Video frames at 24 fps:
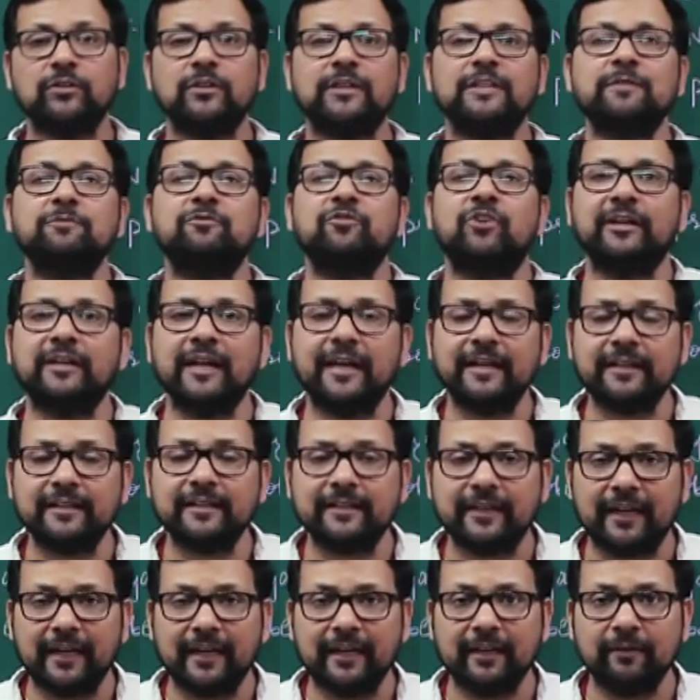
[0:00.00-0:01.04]
the infinite
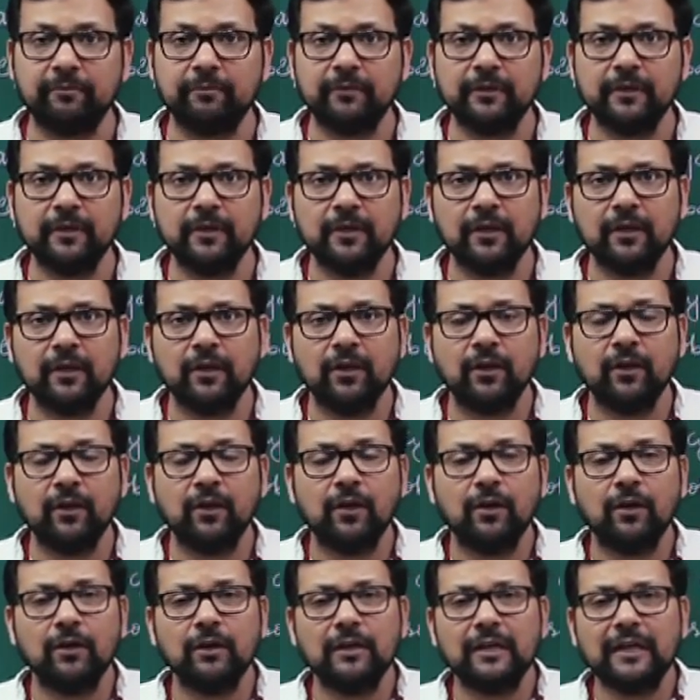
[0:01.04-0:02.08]
time.
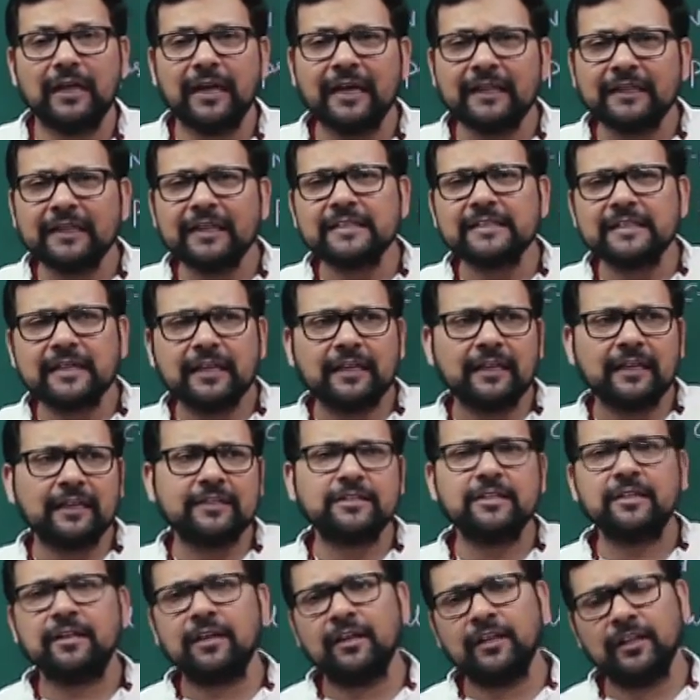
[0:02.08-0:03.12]
It is
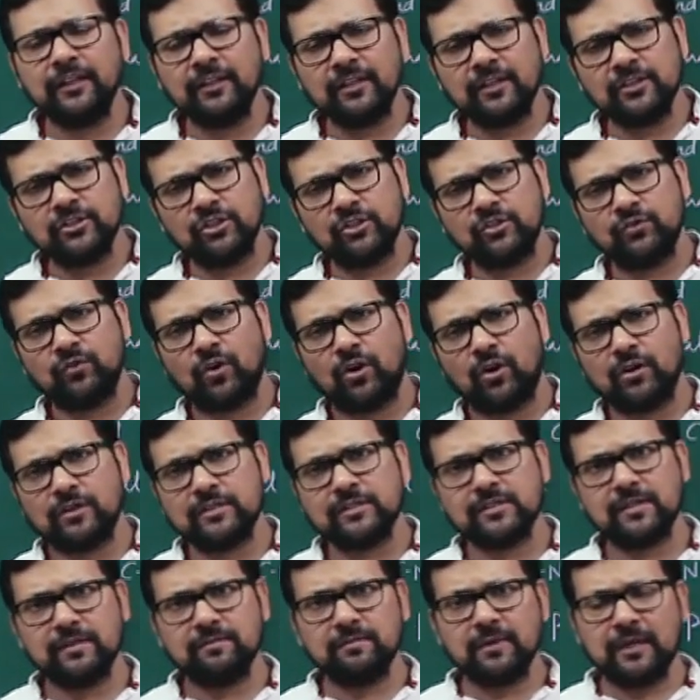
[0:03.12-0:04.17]
electrical energy is what?
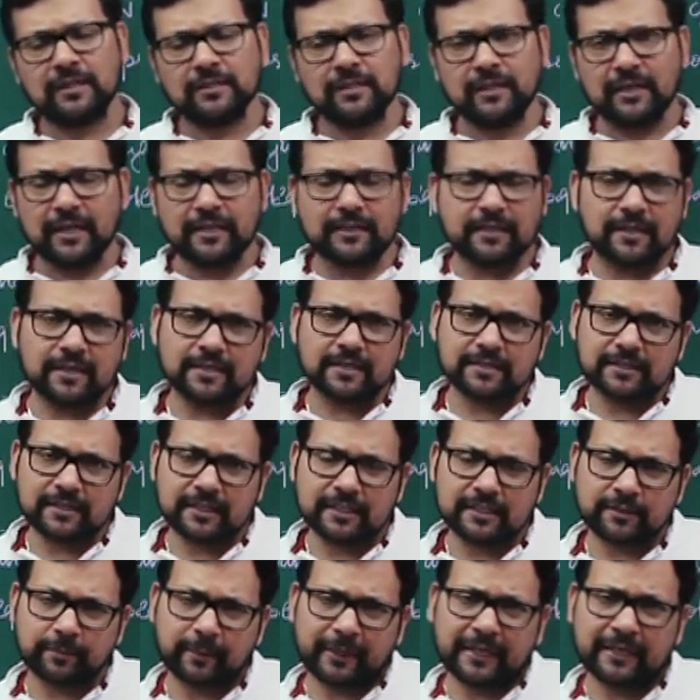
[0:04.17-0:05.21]
Some other energy
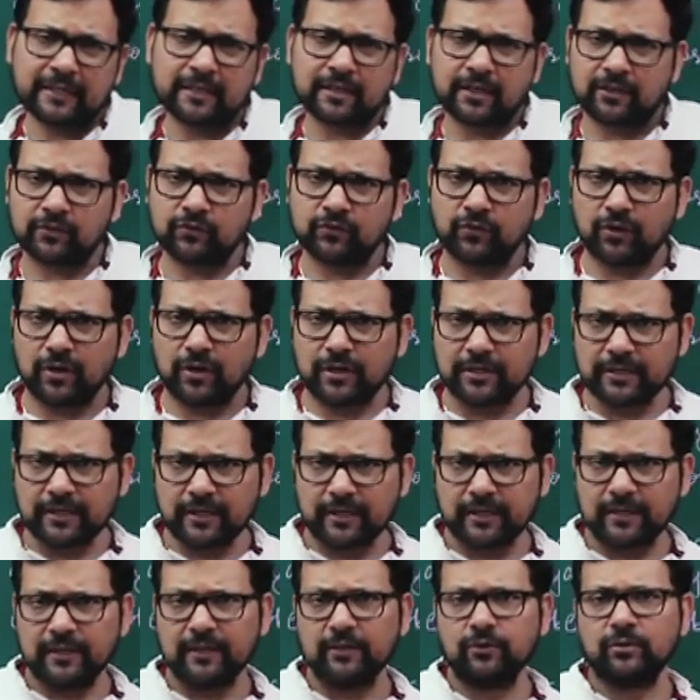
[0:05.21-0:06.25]
is being
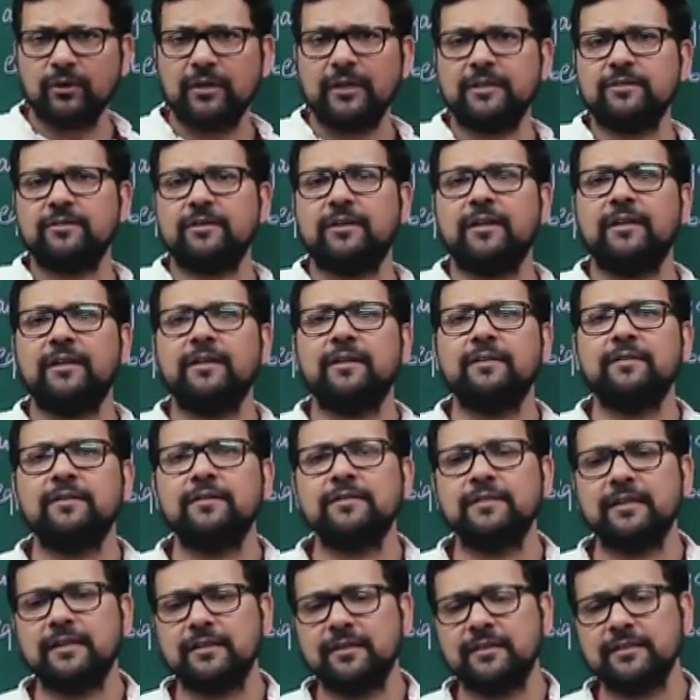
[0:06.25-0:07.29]
converted into electrical
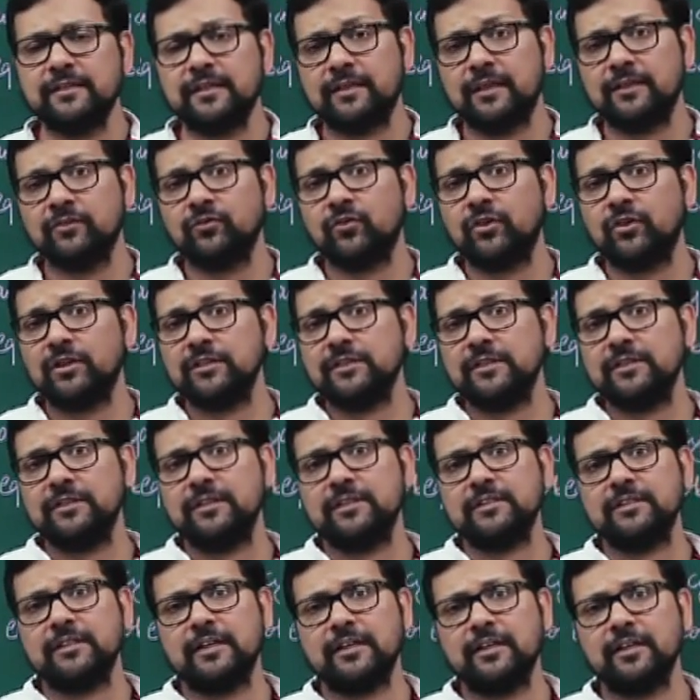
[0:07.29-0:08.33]
energy. Energy conversion
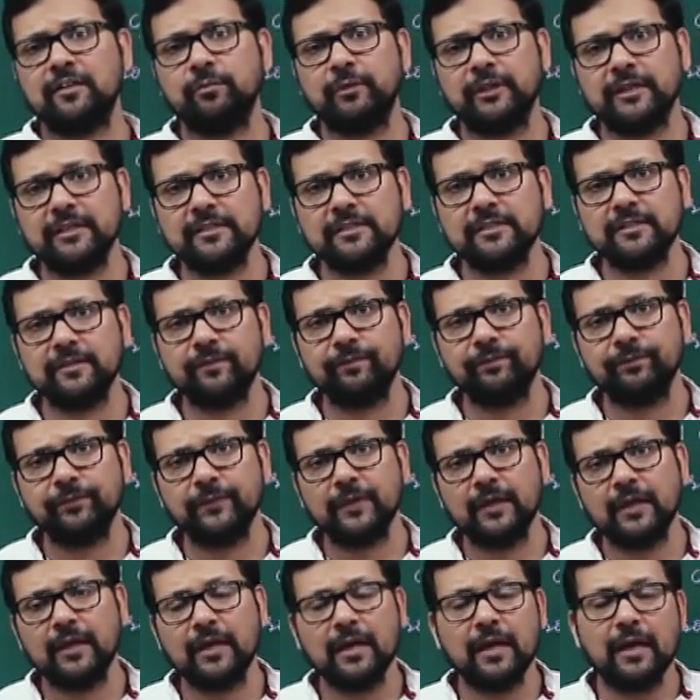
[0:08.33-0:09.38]
is taking place.
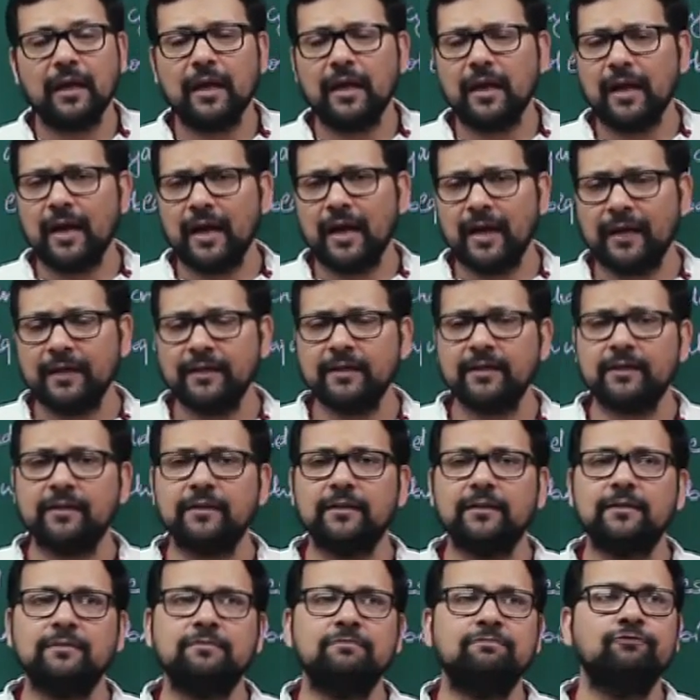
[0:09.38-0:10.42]
And
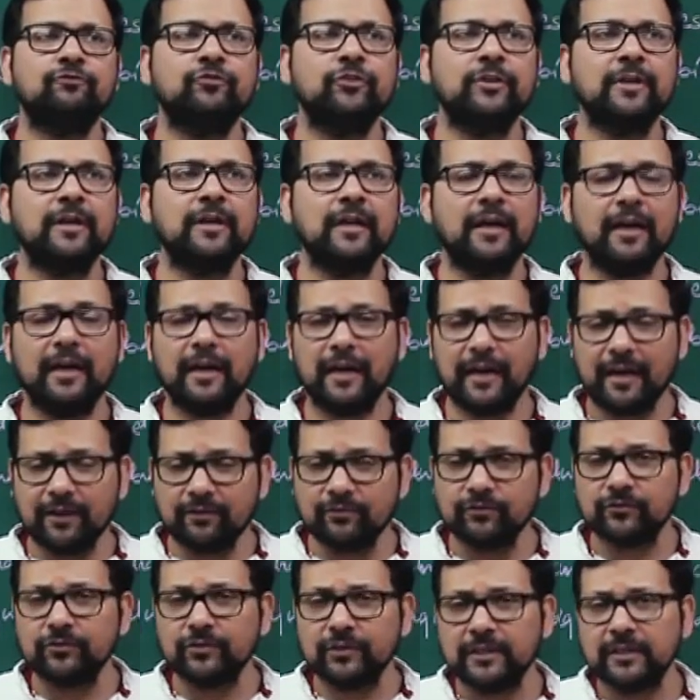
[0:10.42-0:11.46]
we
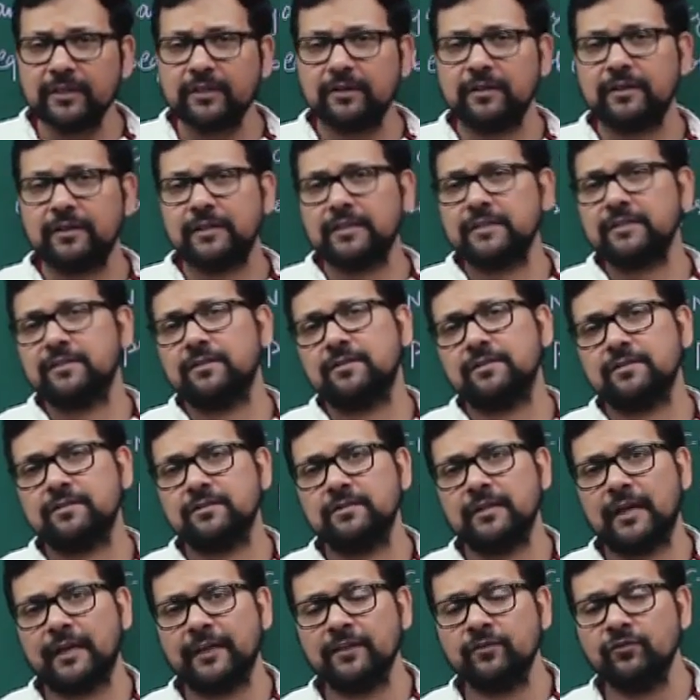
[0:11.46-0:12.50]
have here
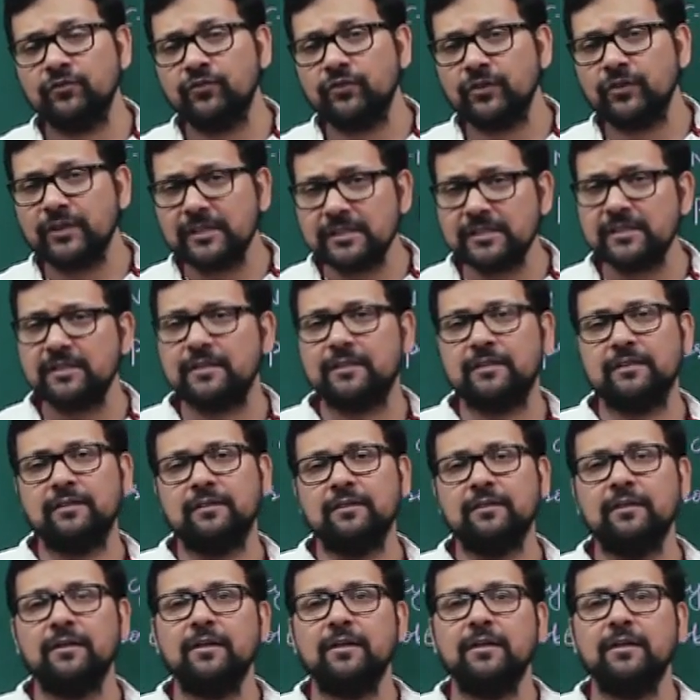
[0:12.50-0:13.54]
discussed that in fission,